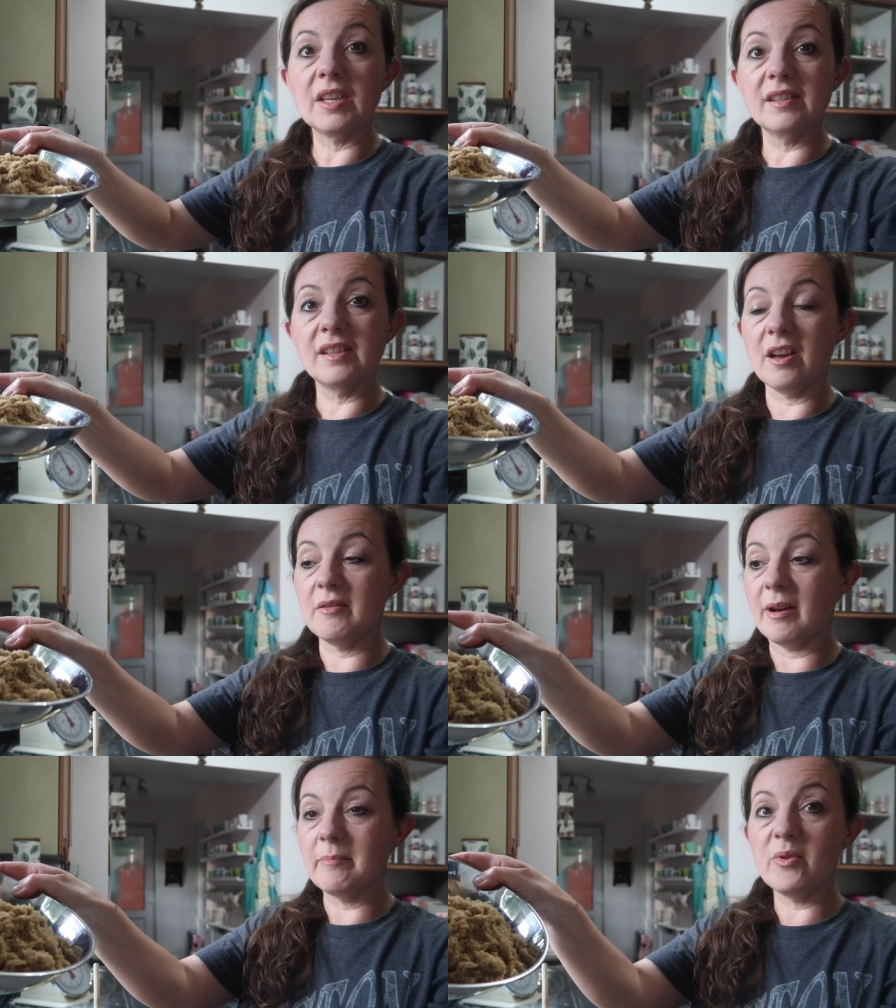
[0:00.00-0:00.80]
So
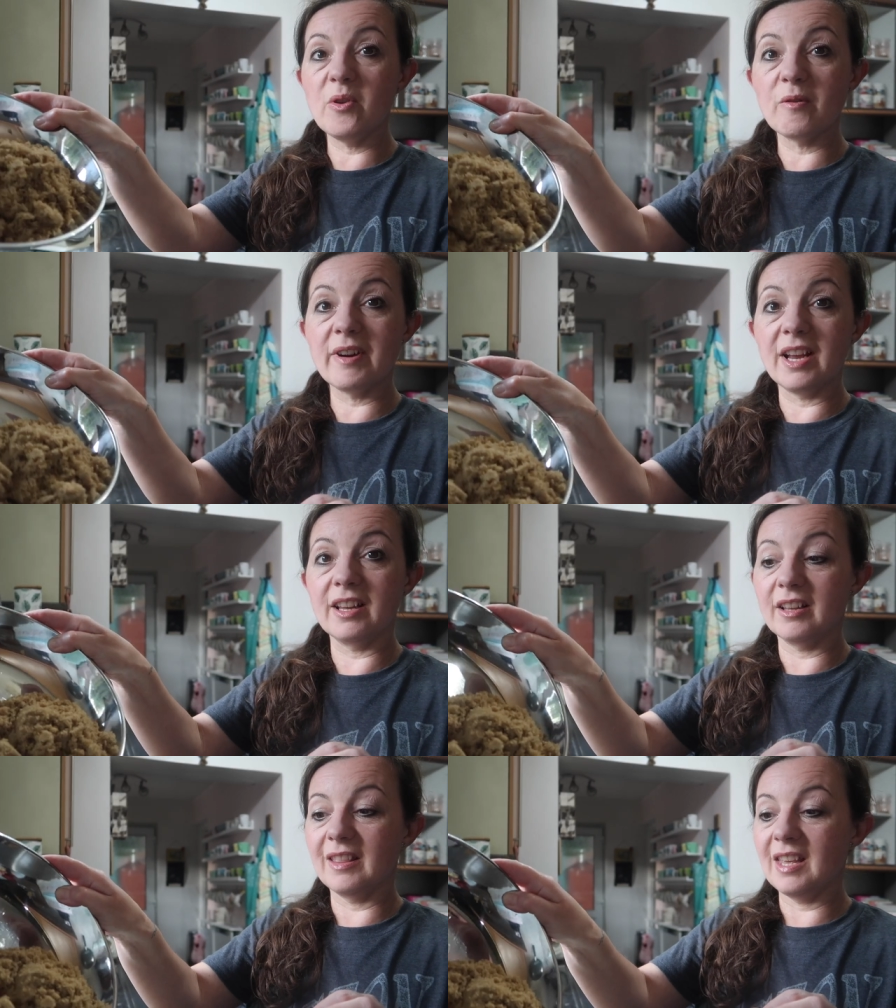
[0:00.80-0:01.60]
I'm
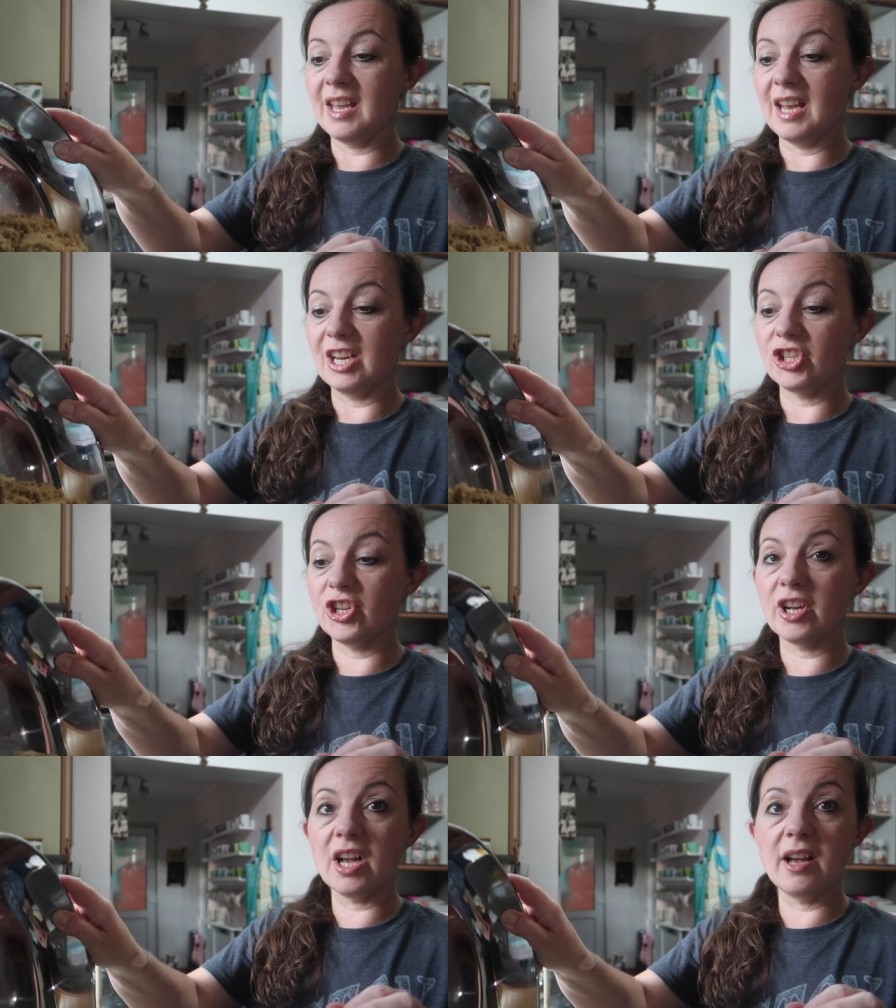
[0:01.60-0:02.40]
pouring the
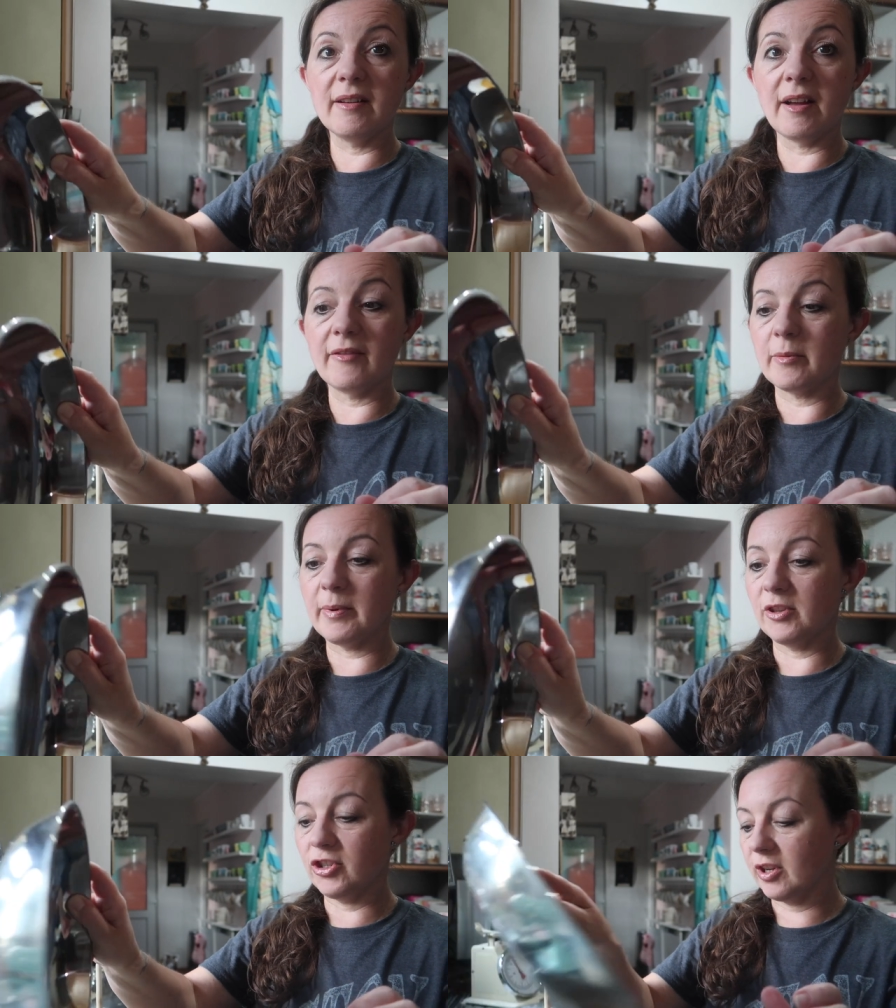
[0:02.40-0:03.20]
sugar. I've got
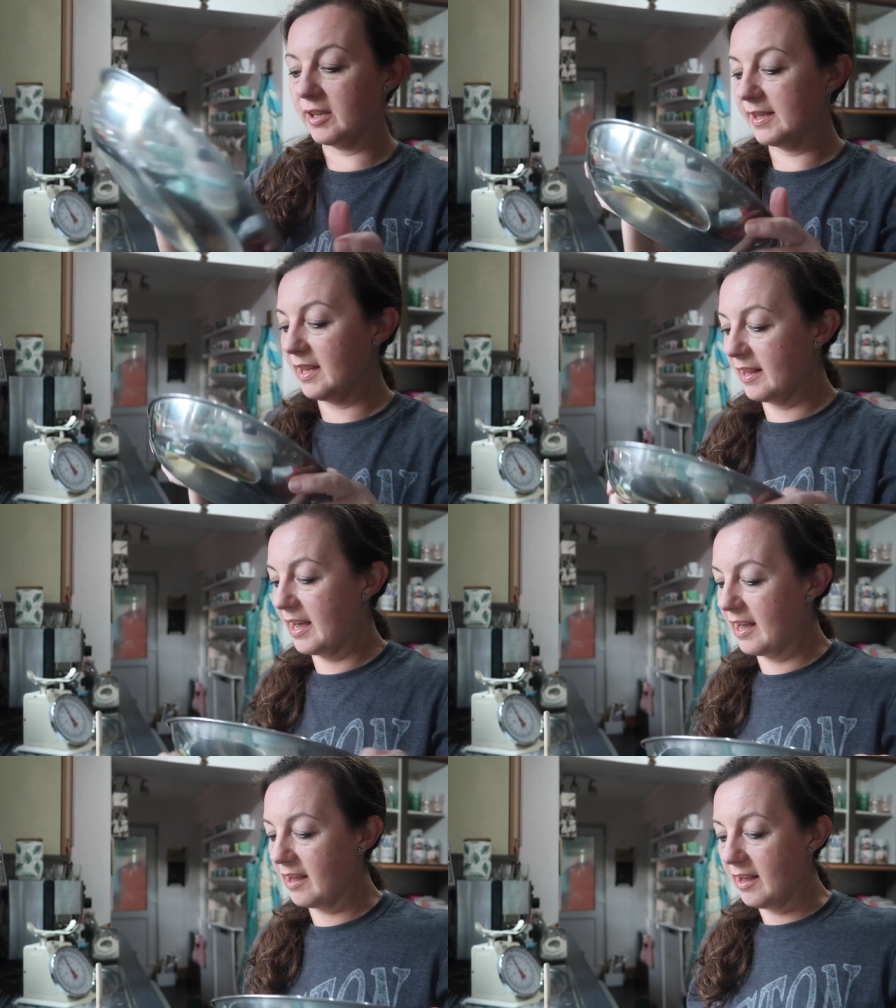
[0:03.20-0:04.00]
both sugars in
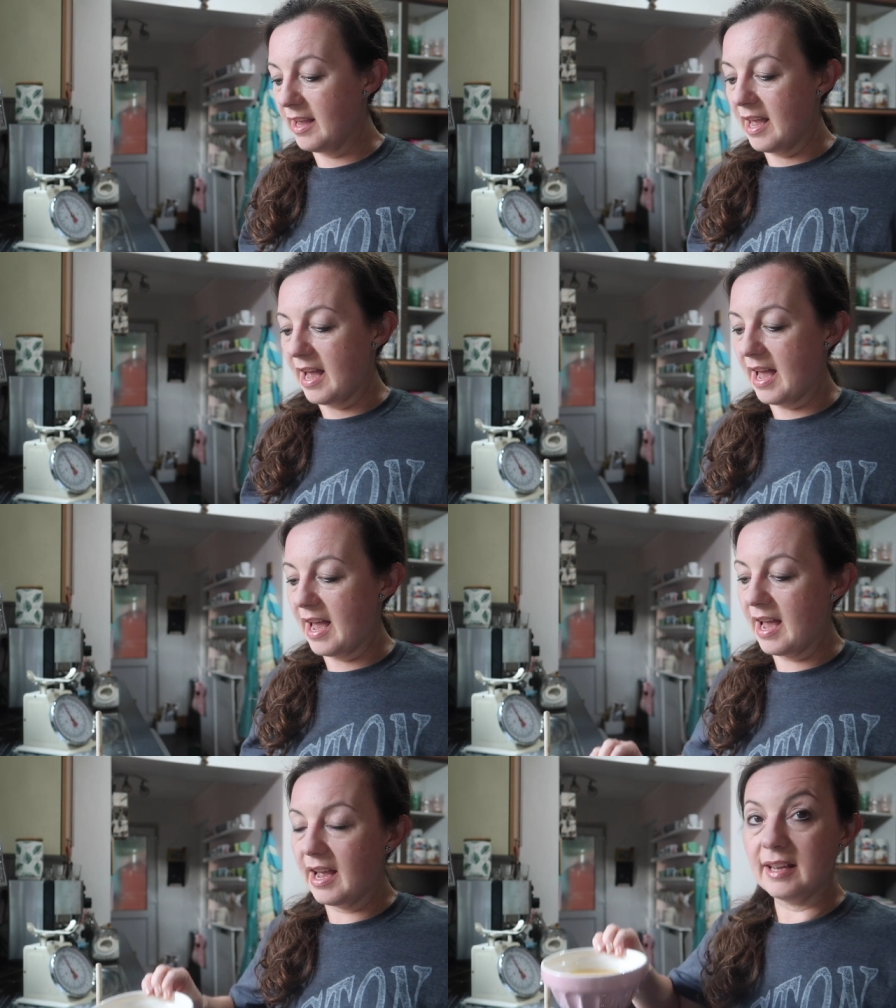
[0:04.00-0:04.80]
there.
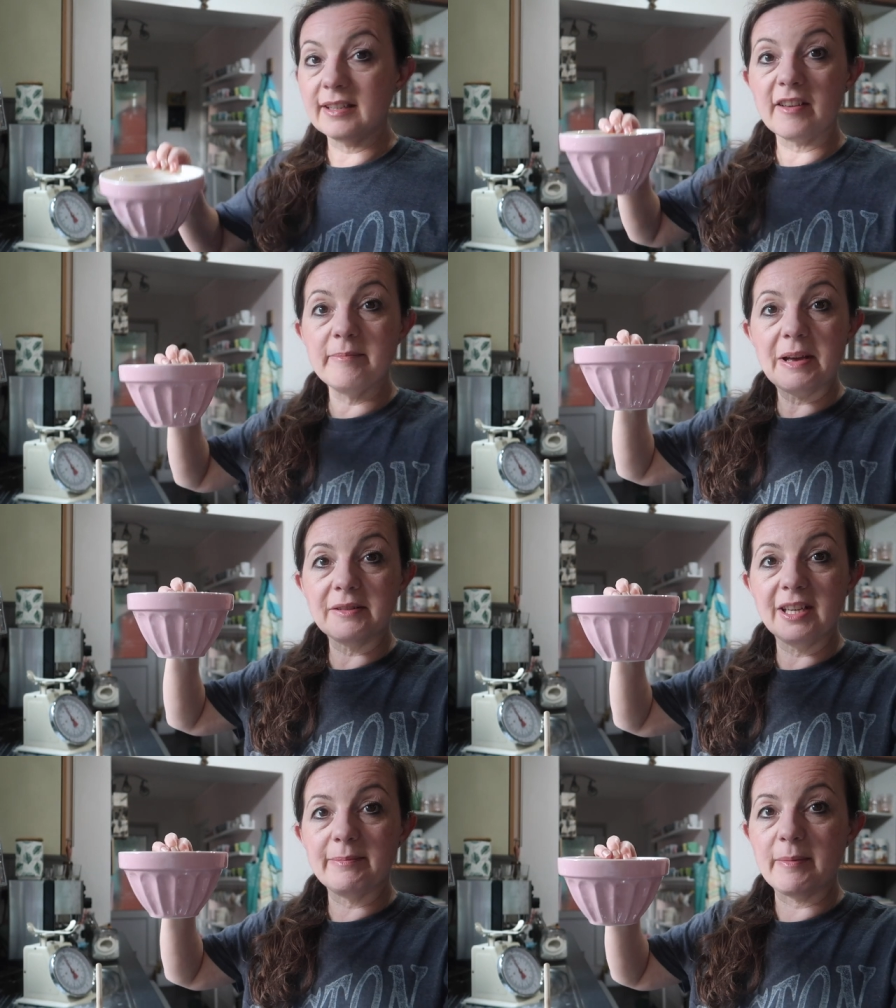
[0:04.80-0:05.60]
And I've
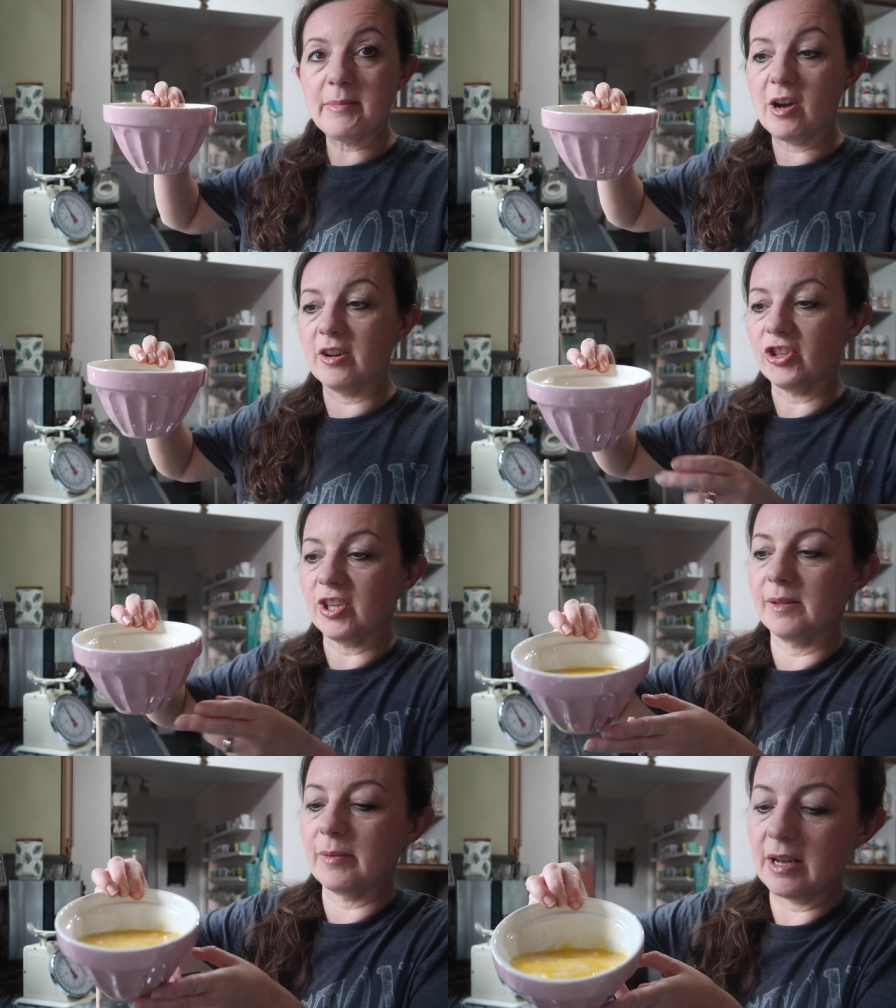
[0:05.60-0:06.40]
melted my marge
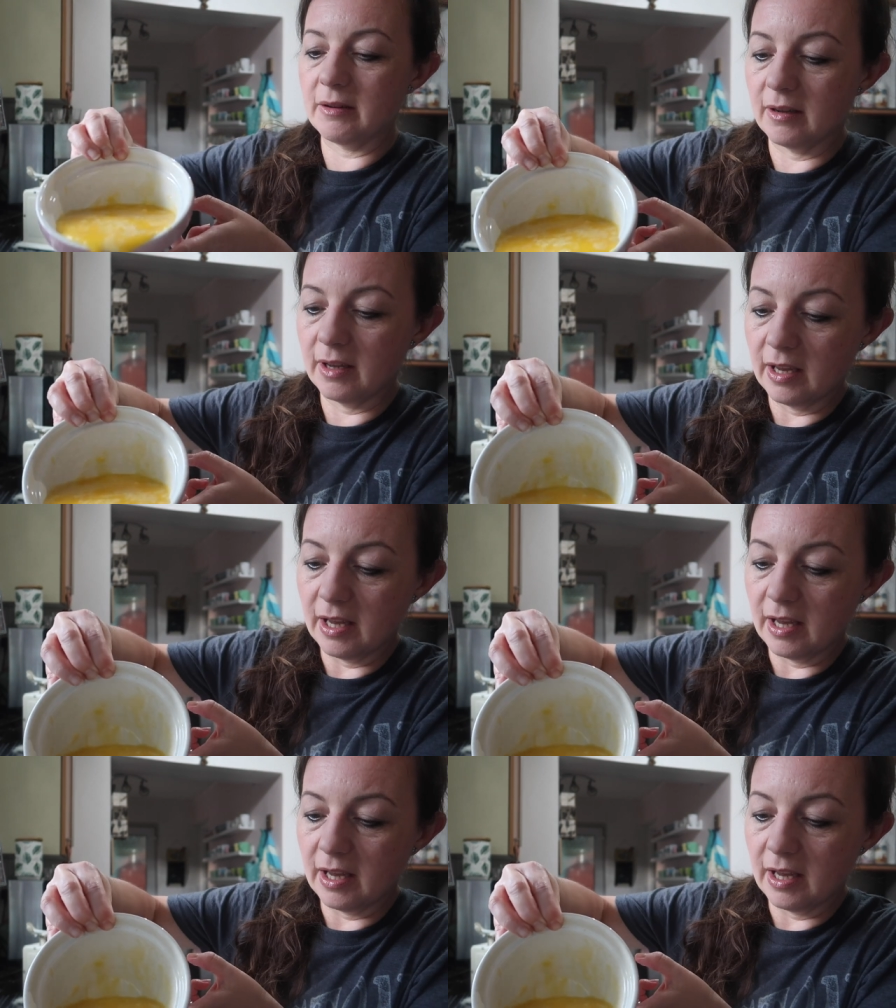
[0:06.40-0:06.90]
as well.